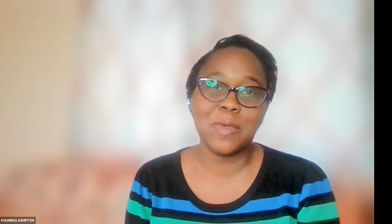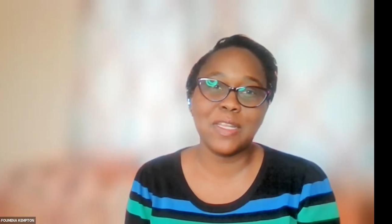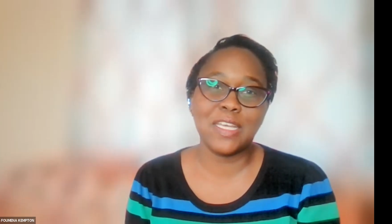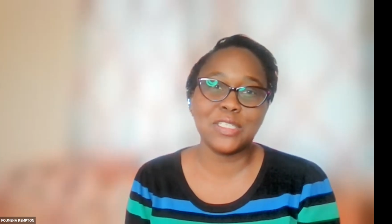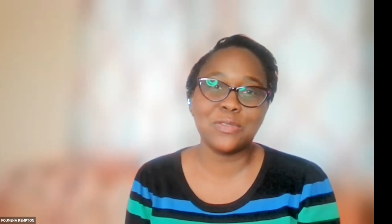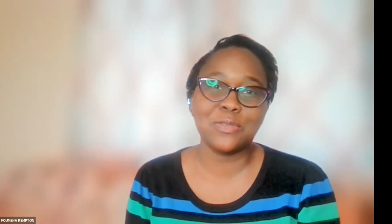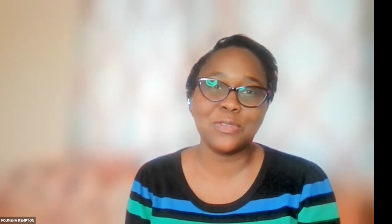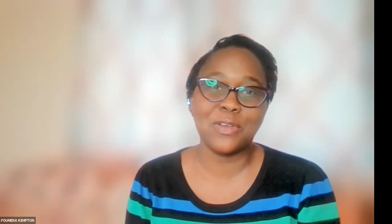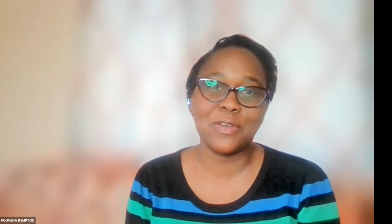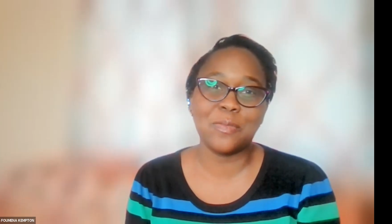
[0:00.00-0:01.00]
I like to
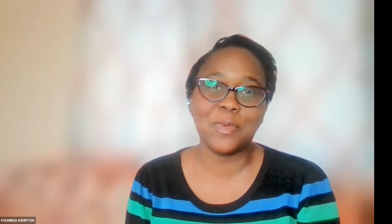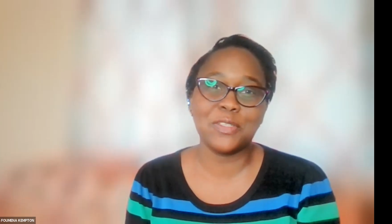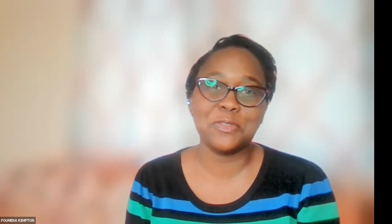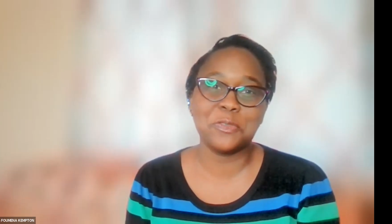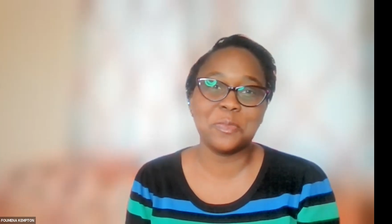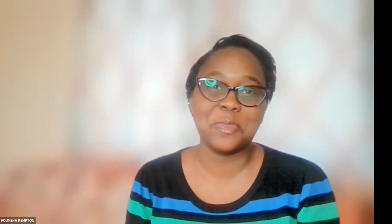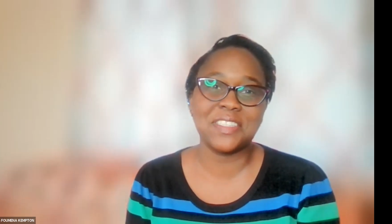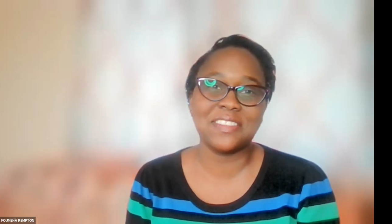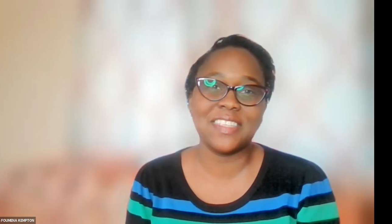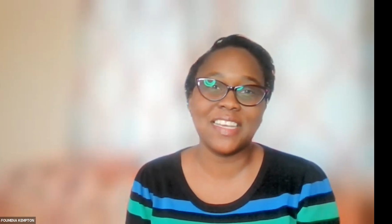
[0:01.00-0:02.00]
talk about
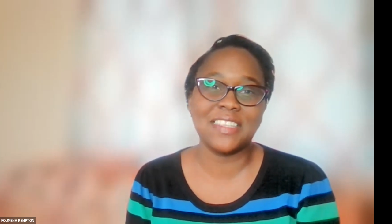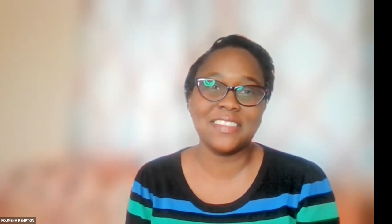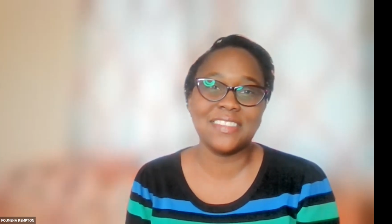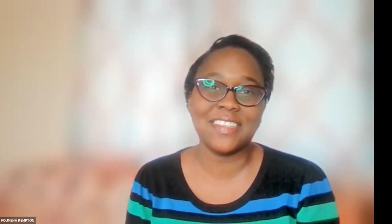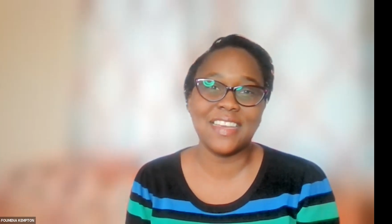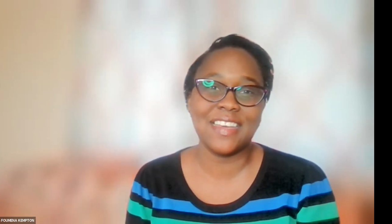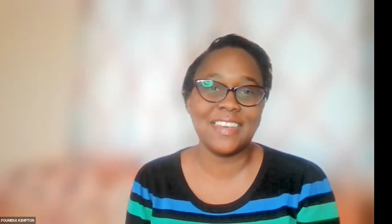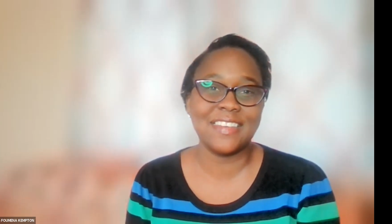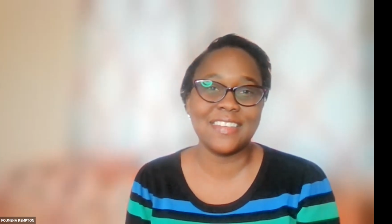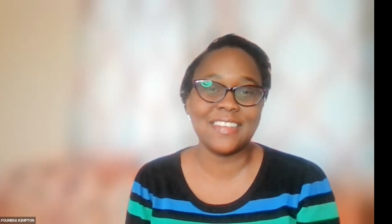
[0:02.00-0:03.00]
topics that
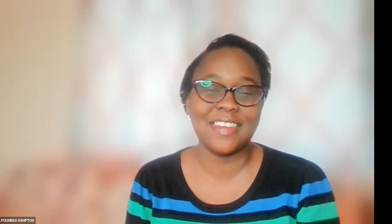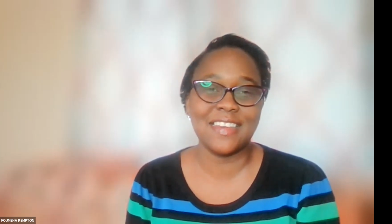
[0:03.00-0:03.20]
I